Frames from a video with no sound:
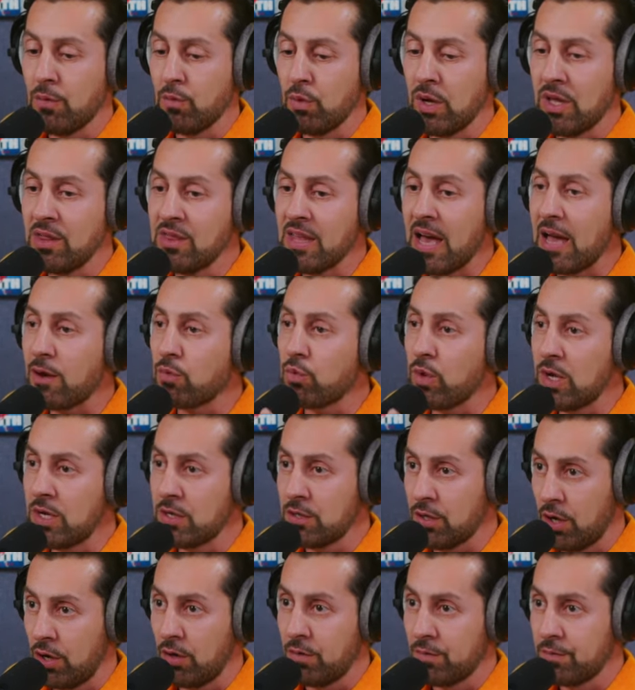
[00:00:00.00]
in that
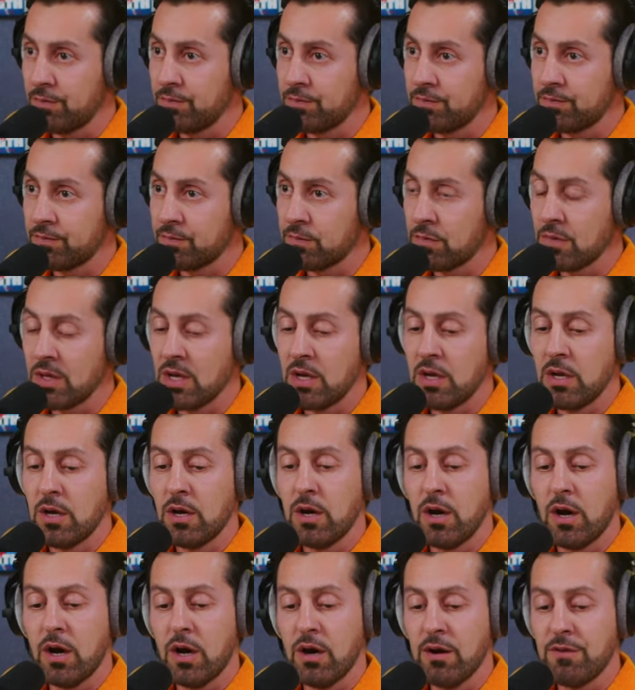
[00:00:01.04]
window
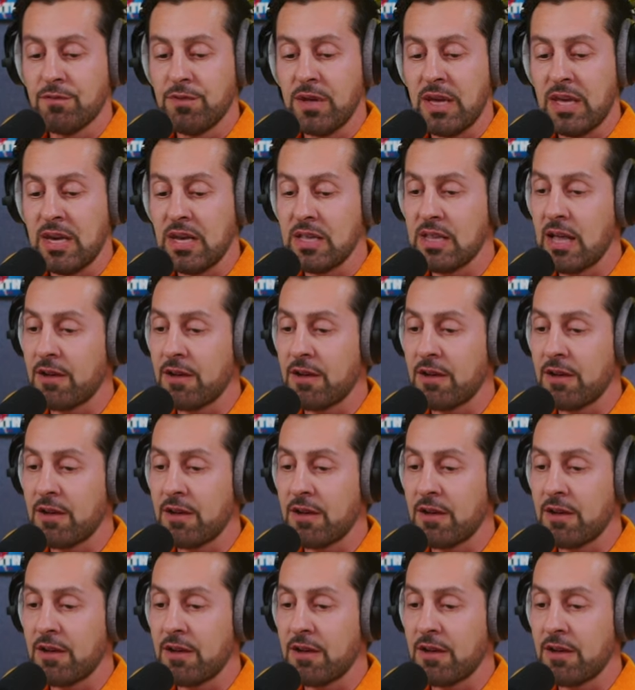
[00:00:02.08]
of hitting